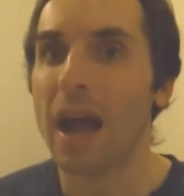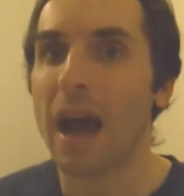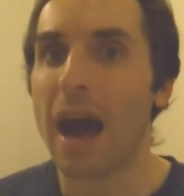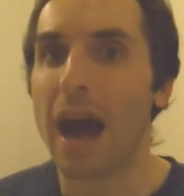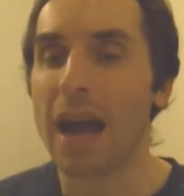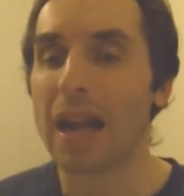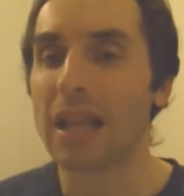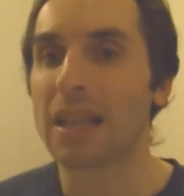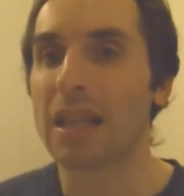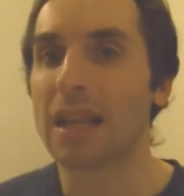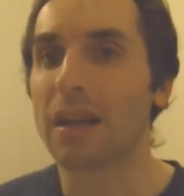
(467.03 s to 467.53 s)

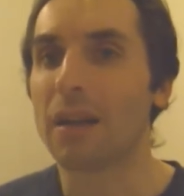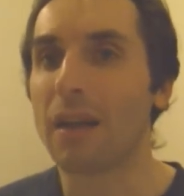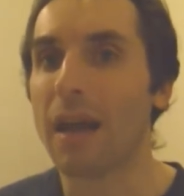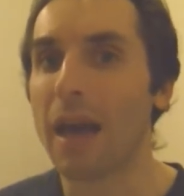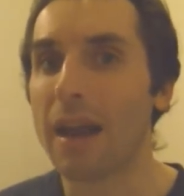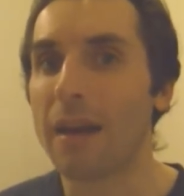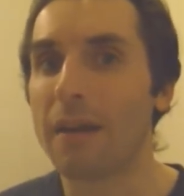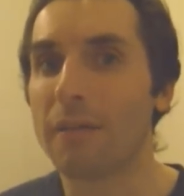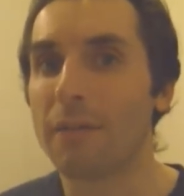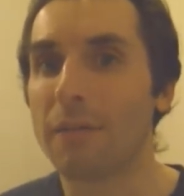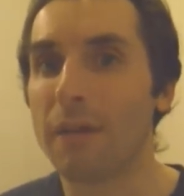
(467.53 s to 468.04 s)
I think a
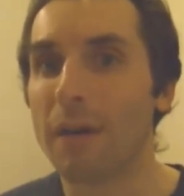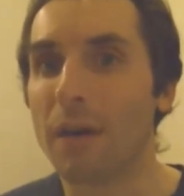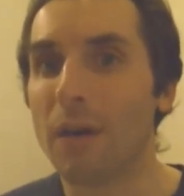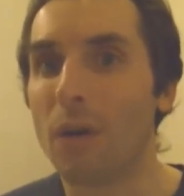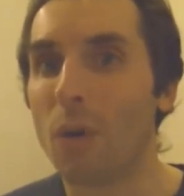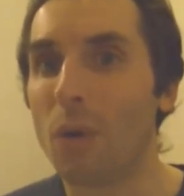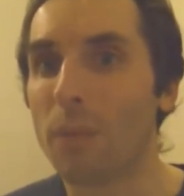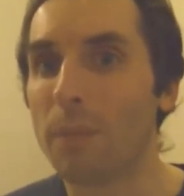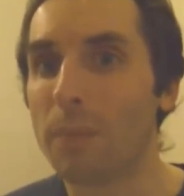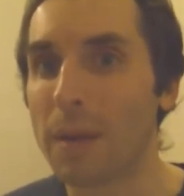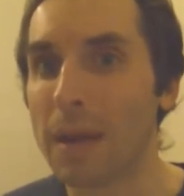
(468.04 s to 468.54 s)
lot
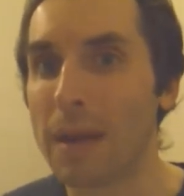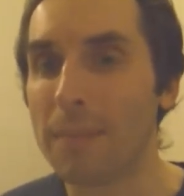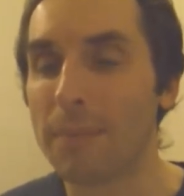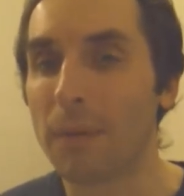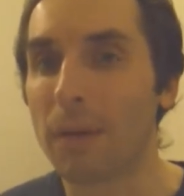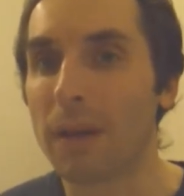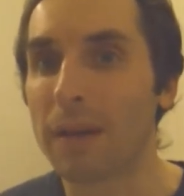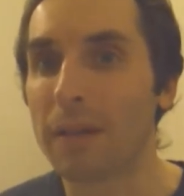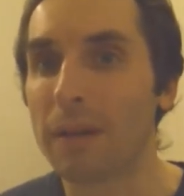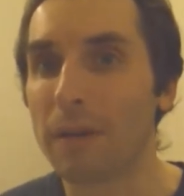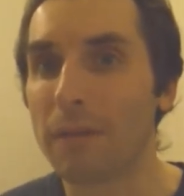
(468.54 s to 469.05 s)
of
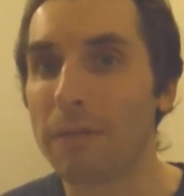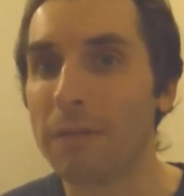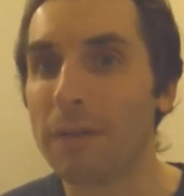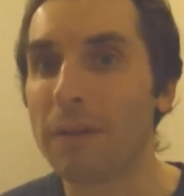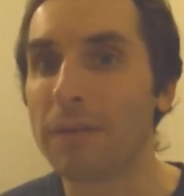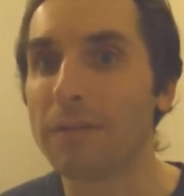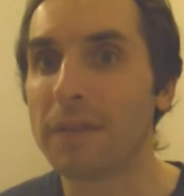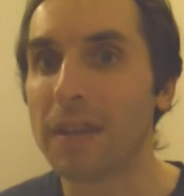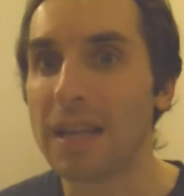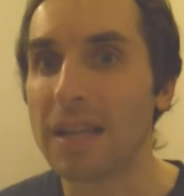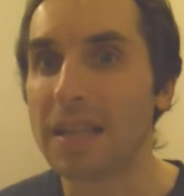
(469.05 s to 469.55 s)
people in their
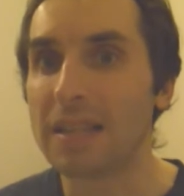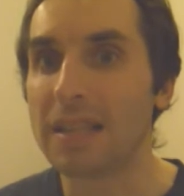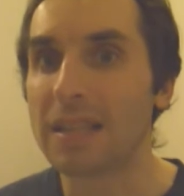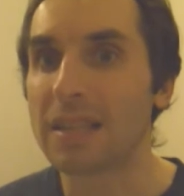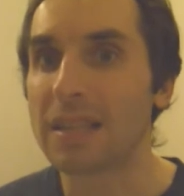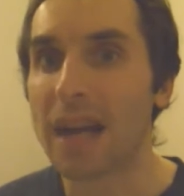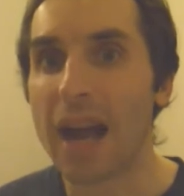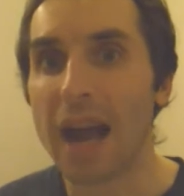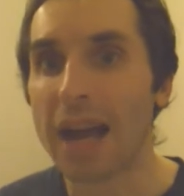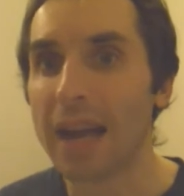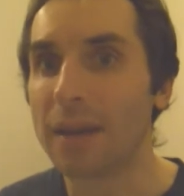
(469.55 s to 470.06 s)
50s
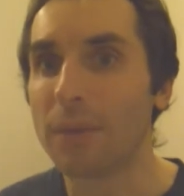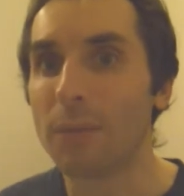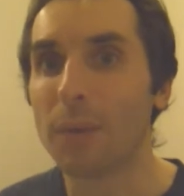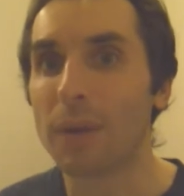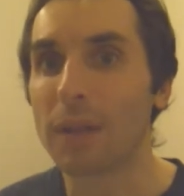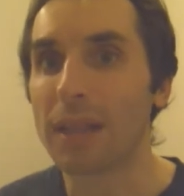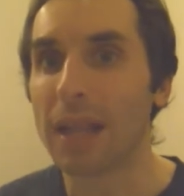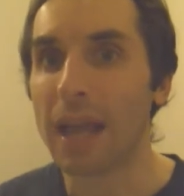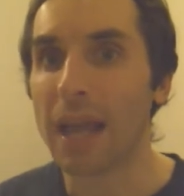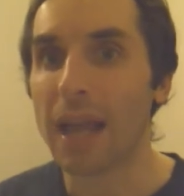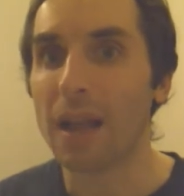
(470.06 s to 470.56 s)
decided,
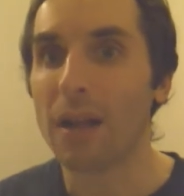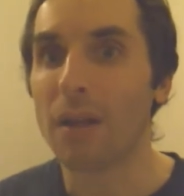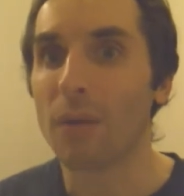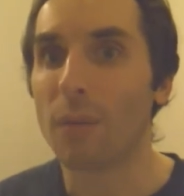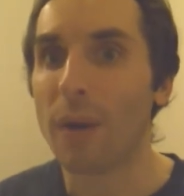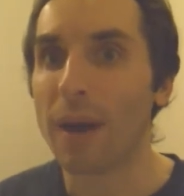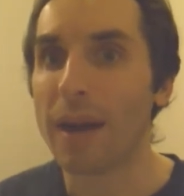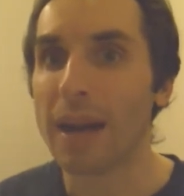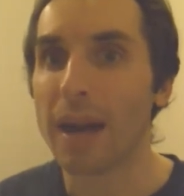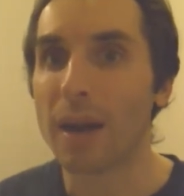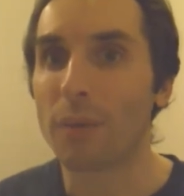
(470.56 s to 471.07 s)
what the hell,
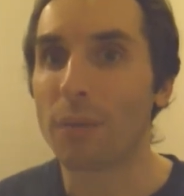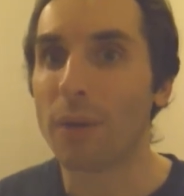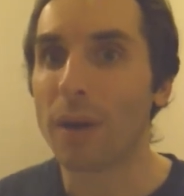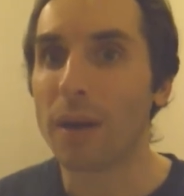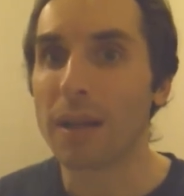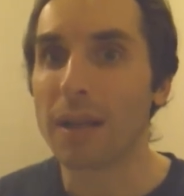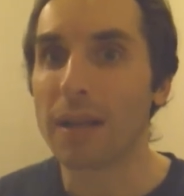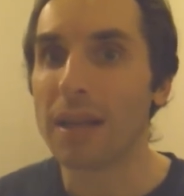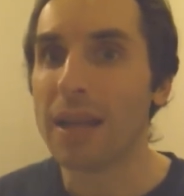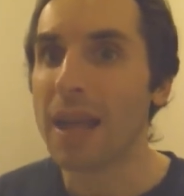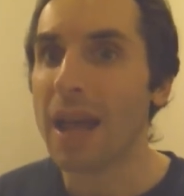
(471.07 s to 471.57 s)
why not
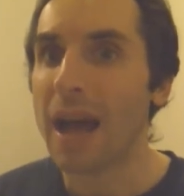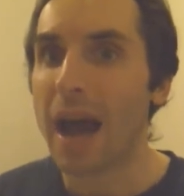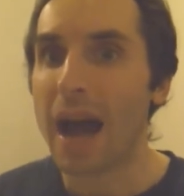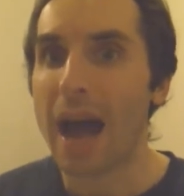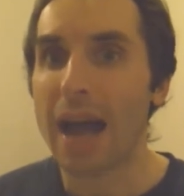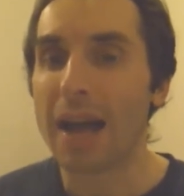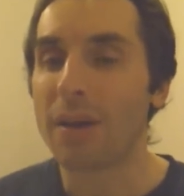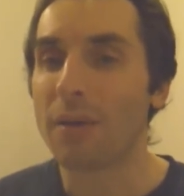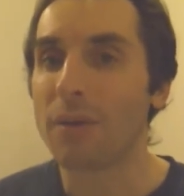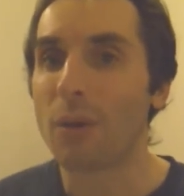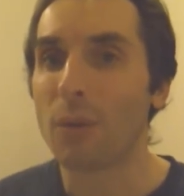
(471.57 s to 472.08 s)
run it?
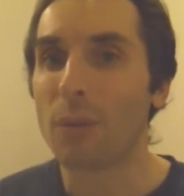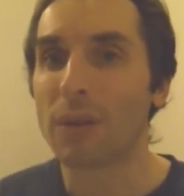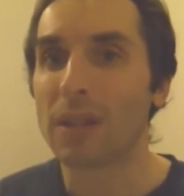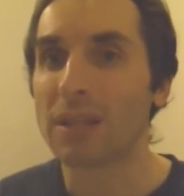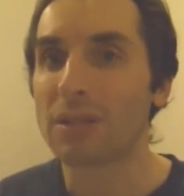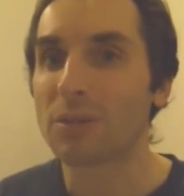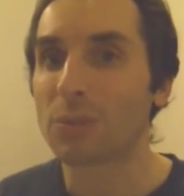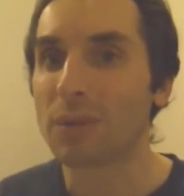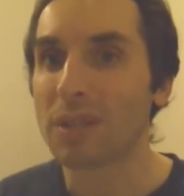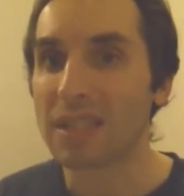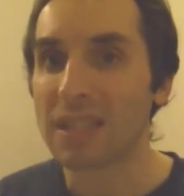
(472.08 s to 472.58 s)
I don't know. With
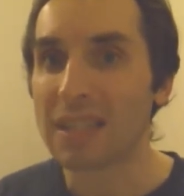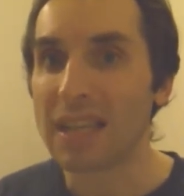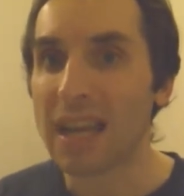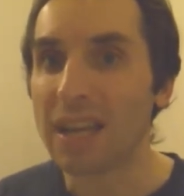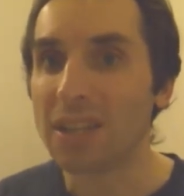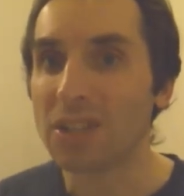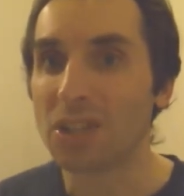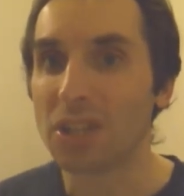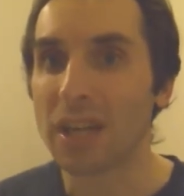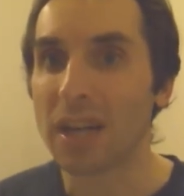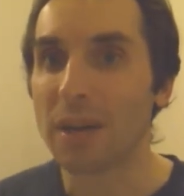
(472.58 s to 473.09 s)
this
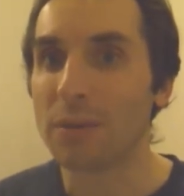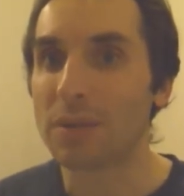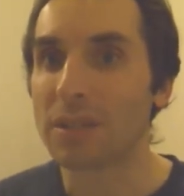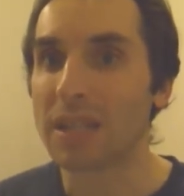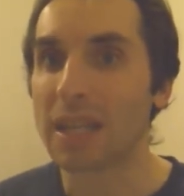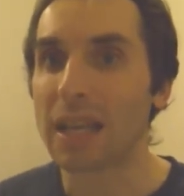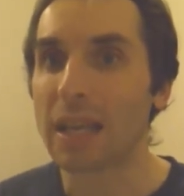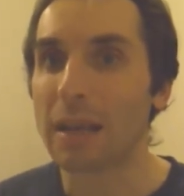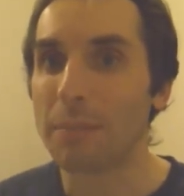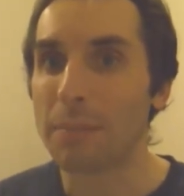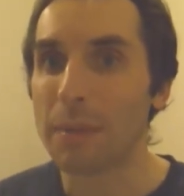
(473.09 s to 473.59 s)
recession, I was
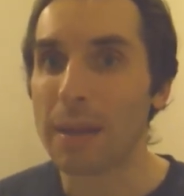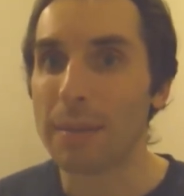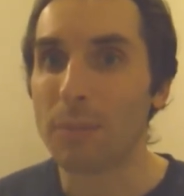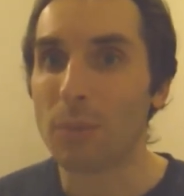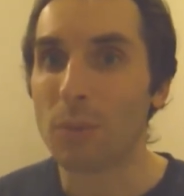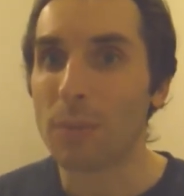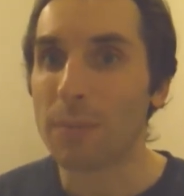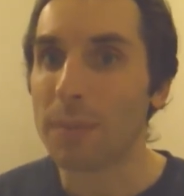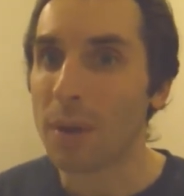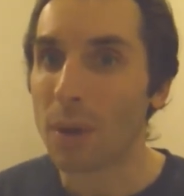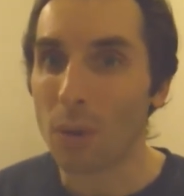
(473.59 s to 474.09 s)
thinking
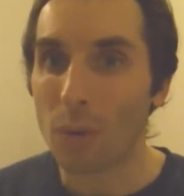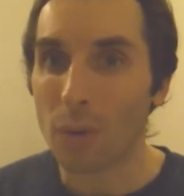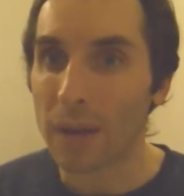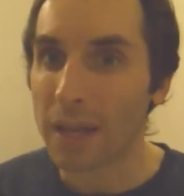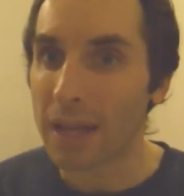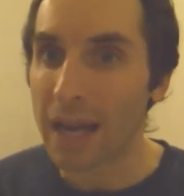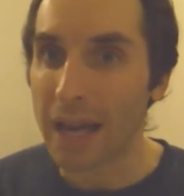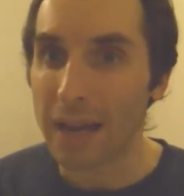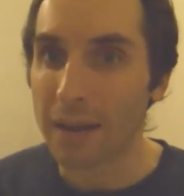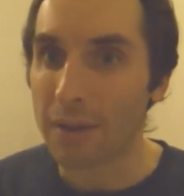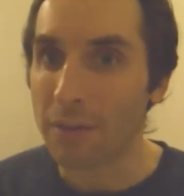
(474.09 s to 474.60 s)
people would be
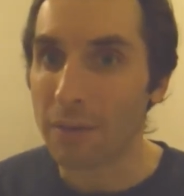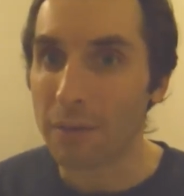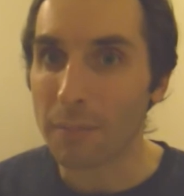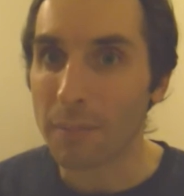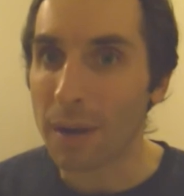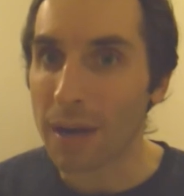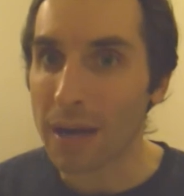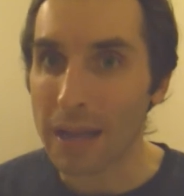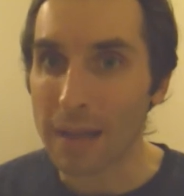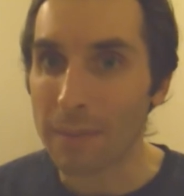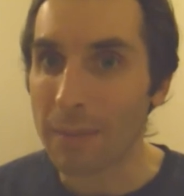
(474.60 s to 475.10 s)
holding on to their
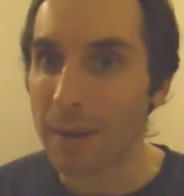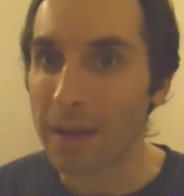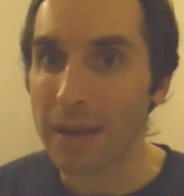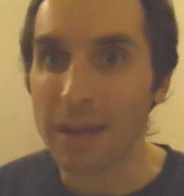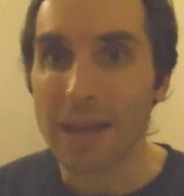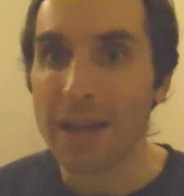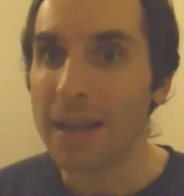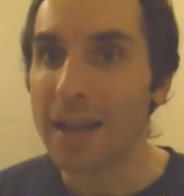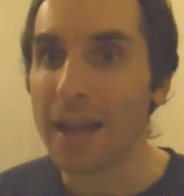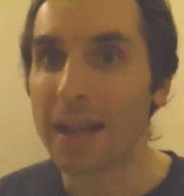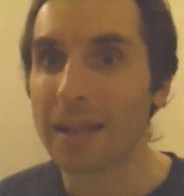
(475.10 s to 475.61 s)
money,
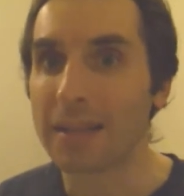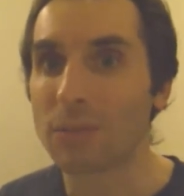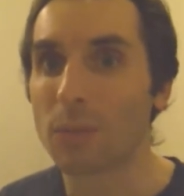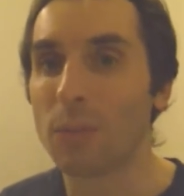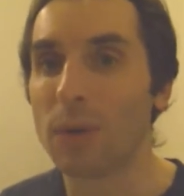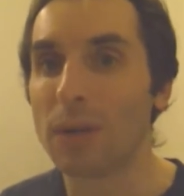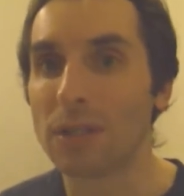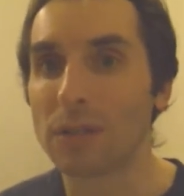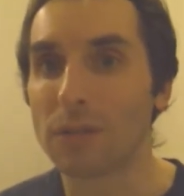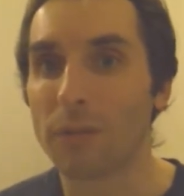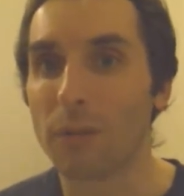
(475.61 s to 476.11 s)
but that's
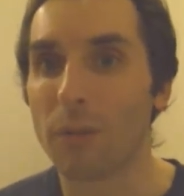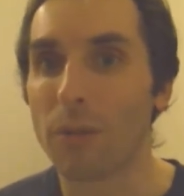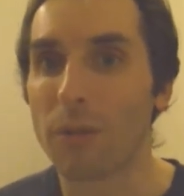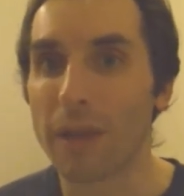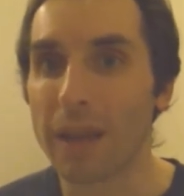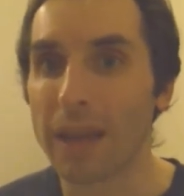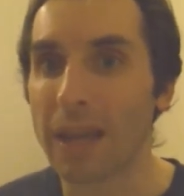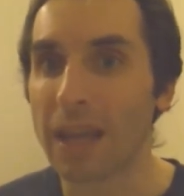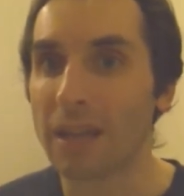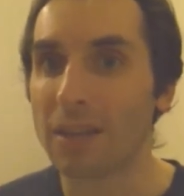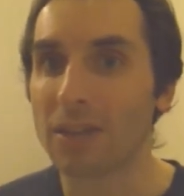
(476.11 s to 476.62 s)
wishful
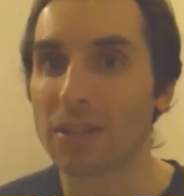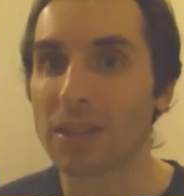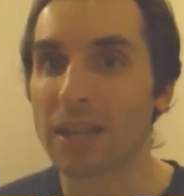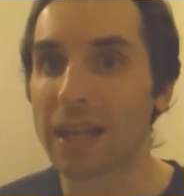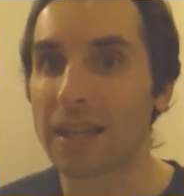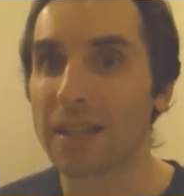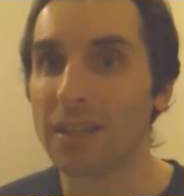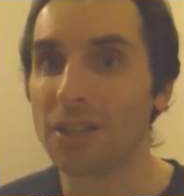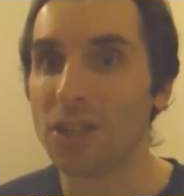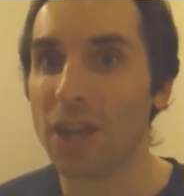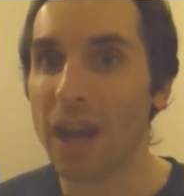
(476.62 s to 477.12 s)
thinking. Just
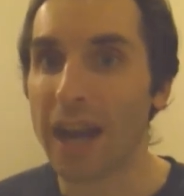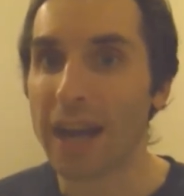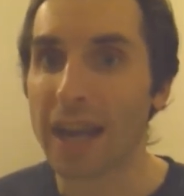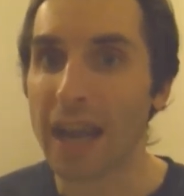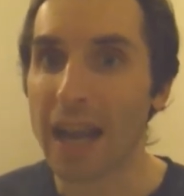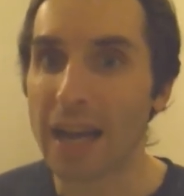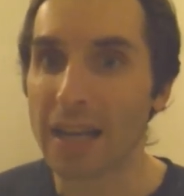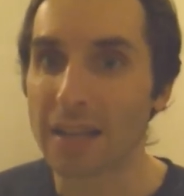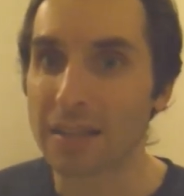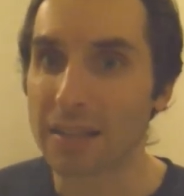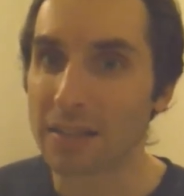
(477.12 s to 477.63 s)
like the
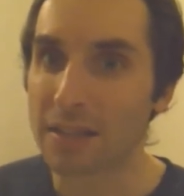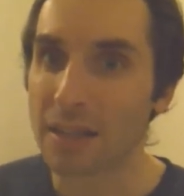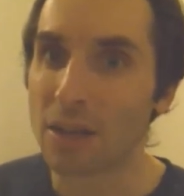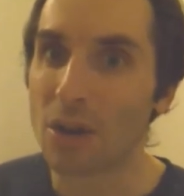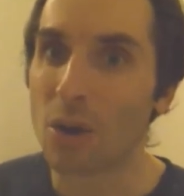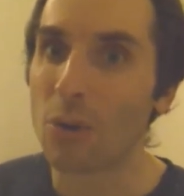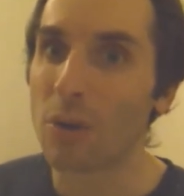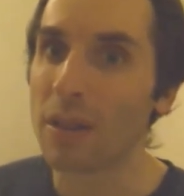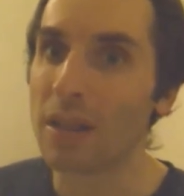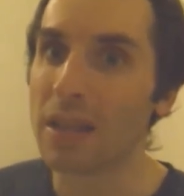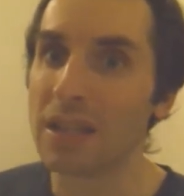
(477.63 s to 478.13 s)
jackasses that
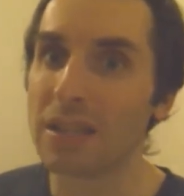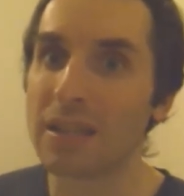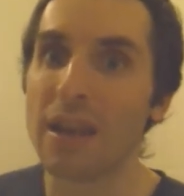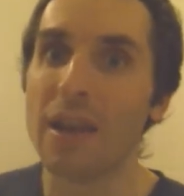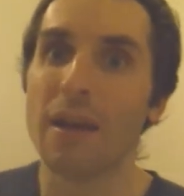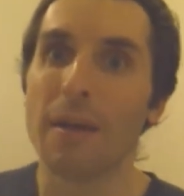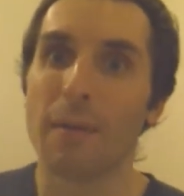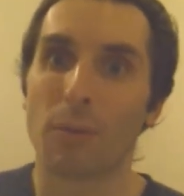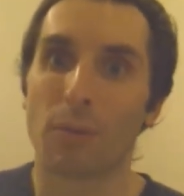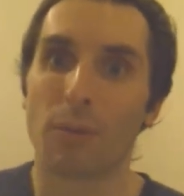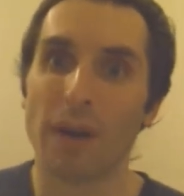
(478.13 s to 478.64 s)
go to these
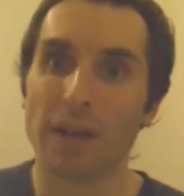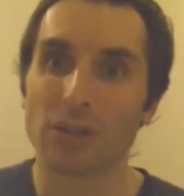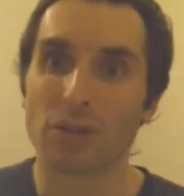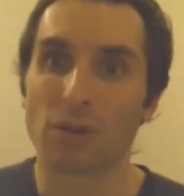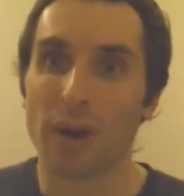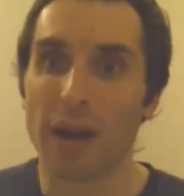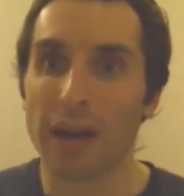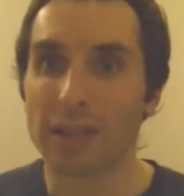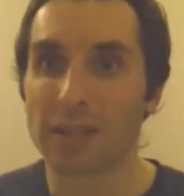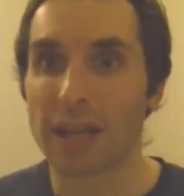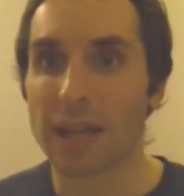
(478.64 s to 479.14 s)

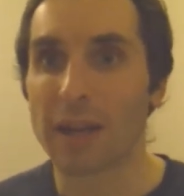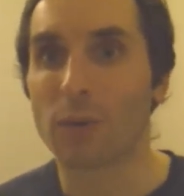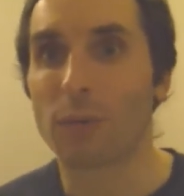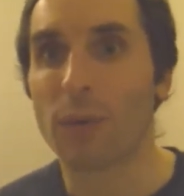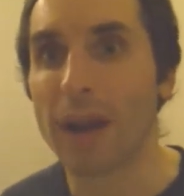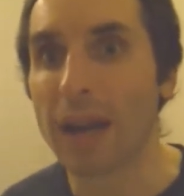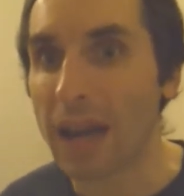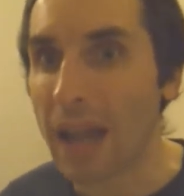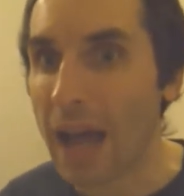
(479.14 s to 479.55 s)
restaurants like Red